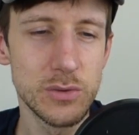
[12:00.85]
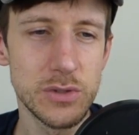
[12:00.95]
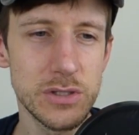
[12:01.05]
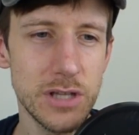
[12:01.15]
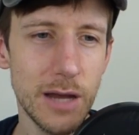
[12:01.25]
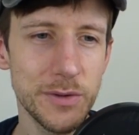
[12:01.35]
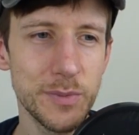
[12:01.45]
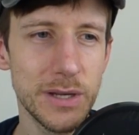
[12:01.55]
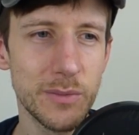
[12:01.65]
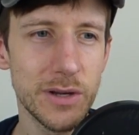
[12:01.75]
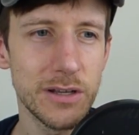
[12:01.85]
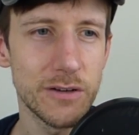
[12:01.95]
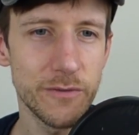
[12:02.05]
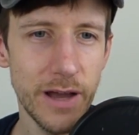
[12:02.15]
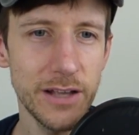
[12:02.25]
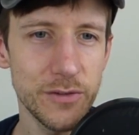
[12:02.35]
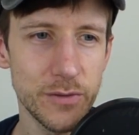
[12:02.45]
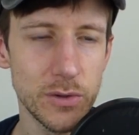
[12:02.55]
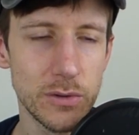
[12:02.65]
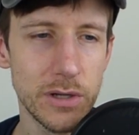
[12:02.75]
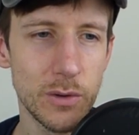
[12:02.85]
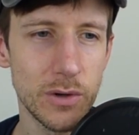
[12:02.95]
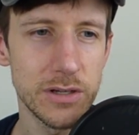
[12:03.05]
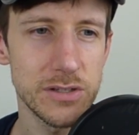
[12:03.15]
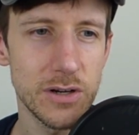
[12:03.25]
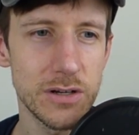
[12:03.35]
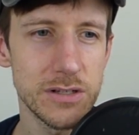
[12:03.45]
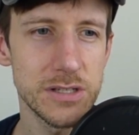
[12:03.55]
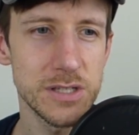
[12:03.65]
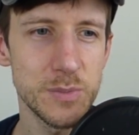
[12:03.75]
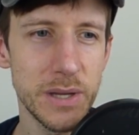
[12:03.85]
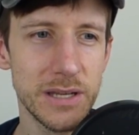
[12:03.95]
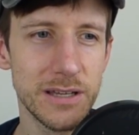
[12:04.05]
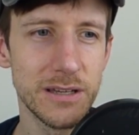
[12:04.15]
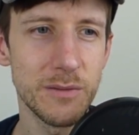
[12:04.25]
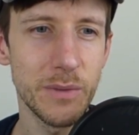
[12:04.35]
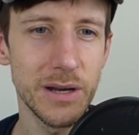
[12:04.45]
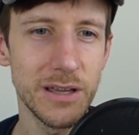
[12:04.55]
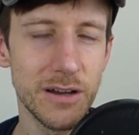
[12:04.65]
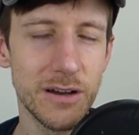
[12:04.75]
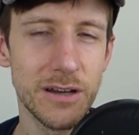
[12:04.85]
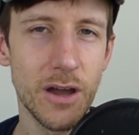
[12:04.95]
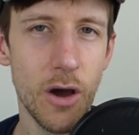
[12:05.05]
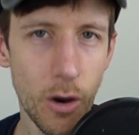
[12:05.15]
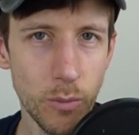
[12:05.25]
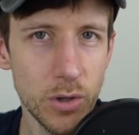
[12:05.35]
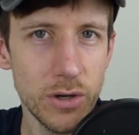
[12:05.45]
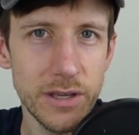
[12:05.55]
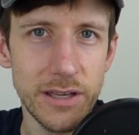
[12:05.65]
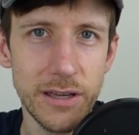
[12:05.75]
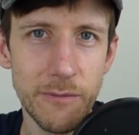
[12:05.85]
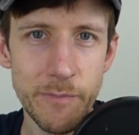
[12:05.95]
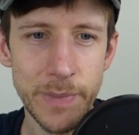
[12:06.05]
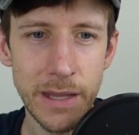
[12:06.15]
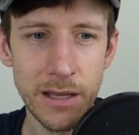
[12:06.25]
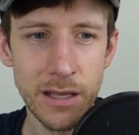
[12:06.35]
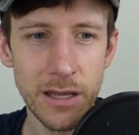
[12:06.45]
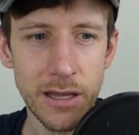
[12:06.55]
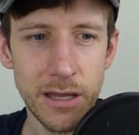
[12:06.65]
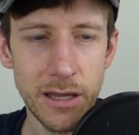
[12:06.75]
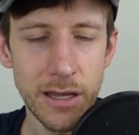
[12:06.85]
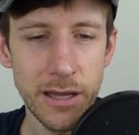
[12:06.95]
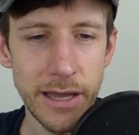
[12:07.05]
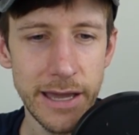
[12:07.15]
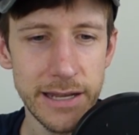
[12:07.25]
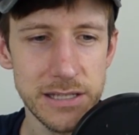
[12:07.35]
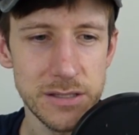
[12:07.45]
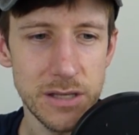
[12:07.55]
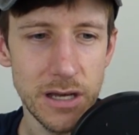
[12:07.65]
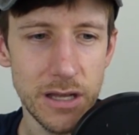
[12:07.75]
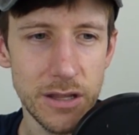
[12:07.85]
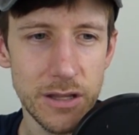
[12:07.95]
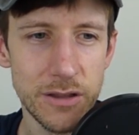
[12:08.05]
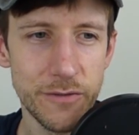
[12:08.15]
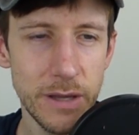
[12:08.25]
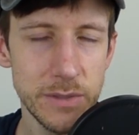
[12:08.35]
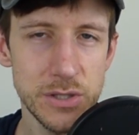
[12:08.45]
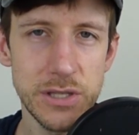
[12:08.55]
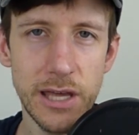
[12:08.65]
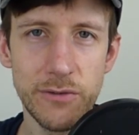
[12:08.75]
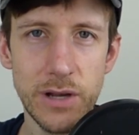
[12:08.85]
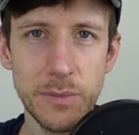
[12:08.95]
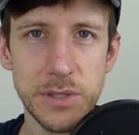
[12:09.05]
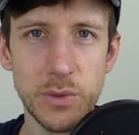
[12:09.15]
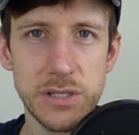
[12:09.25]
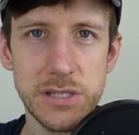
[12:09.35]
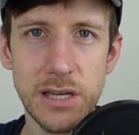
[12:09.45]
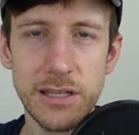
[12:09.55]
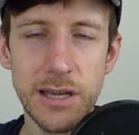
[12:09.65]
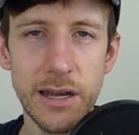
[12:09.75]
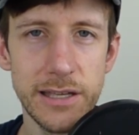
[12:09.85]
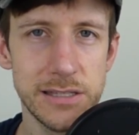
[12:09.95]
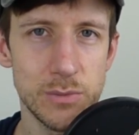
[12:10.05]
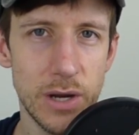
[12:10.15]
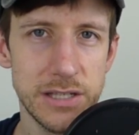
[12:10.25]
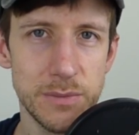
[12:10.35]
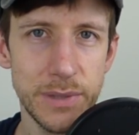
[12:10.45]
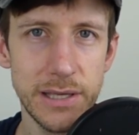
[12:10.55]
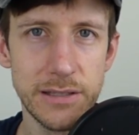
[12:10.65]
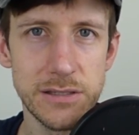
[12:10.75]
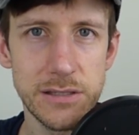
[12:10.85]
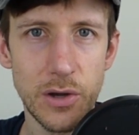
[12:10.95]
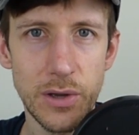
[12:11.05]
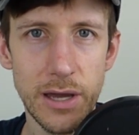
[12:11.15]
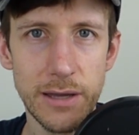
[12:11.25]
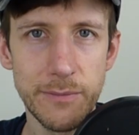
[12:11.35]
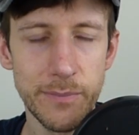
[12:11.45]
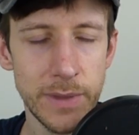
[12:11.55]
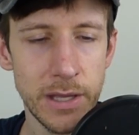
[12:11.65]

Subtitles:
stop spending money on fast food, and we're going to start spending money on home cooking. And as the famous Dave Ramsey once said, you got to eat some rice and beans, okay?